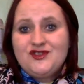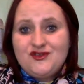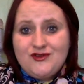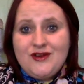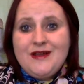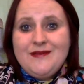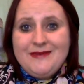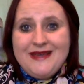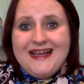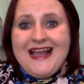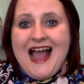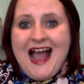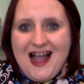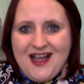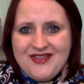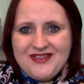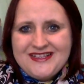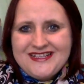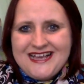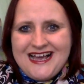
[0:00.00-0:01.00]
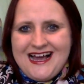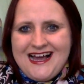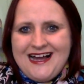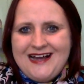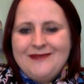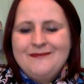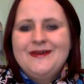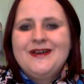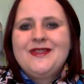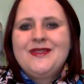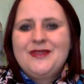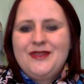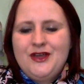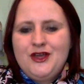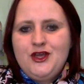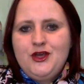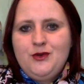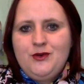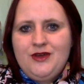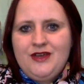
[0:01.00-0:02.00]
streaming at the time
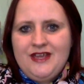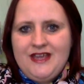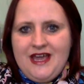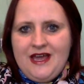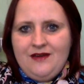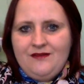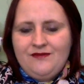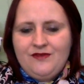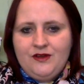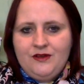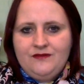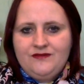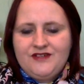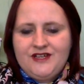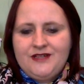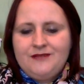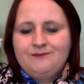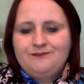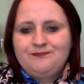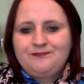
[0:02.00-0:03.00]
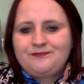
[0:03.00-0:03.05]
that you can get involved in.